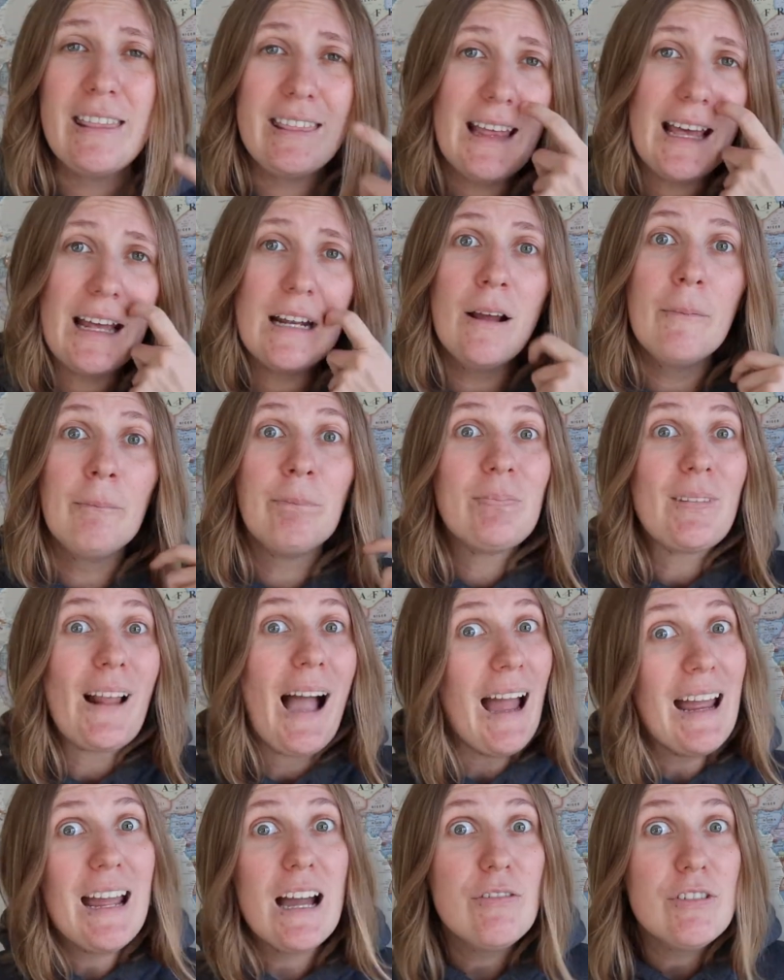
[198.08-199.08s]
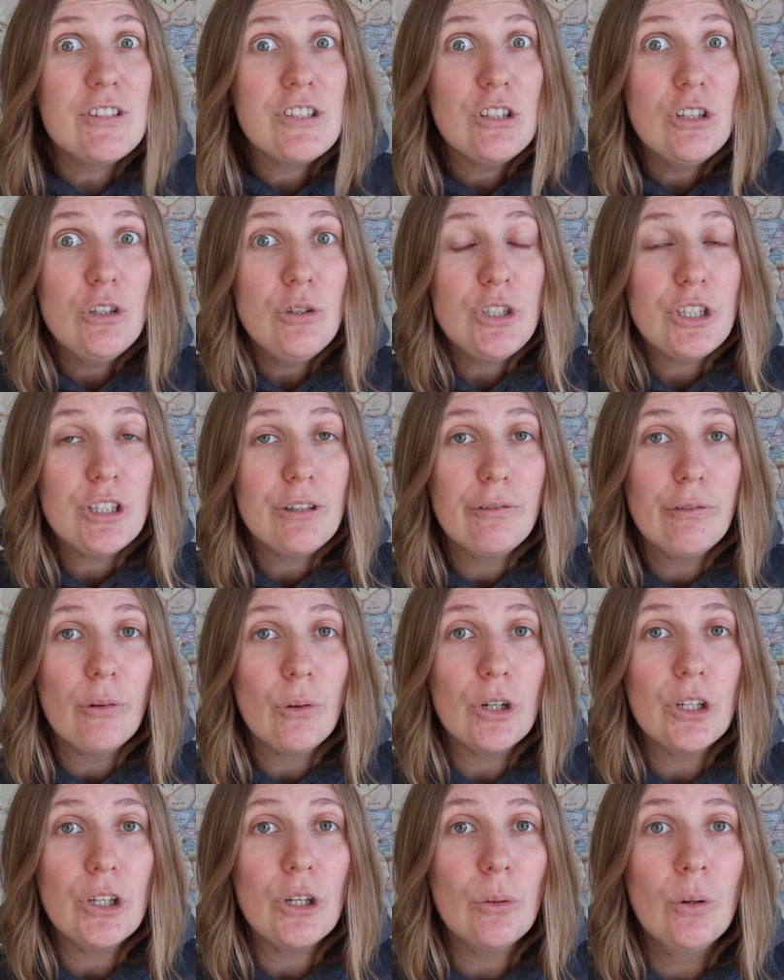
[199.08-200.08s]
then I have a solution
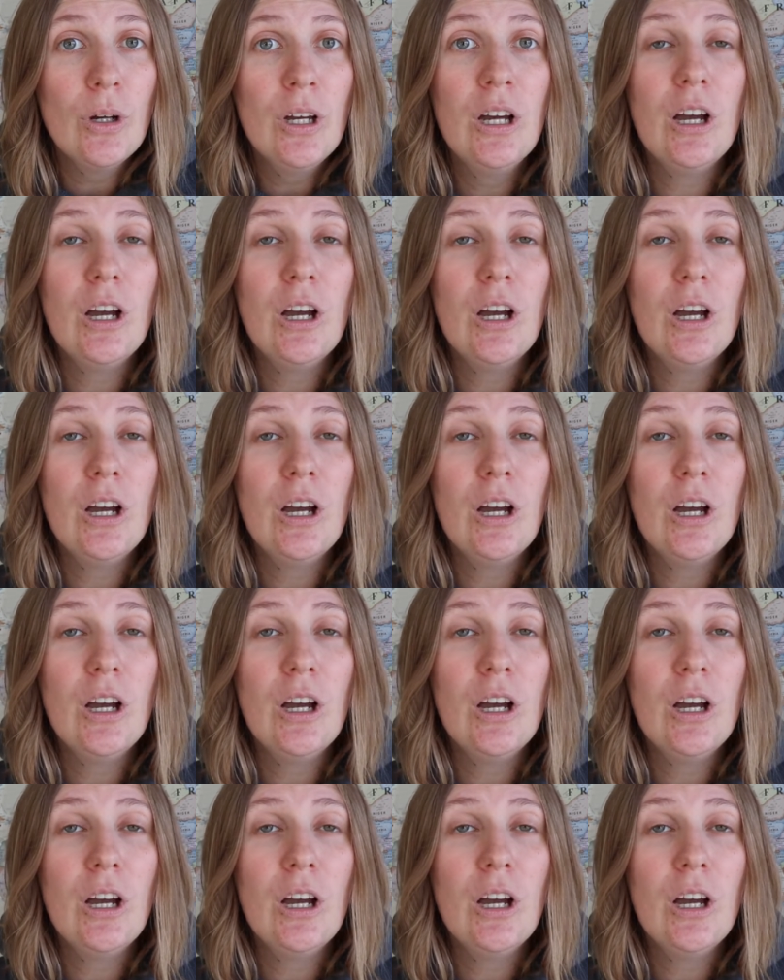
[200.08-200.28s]
for you.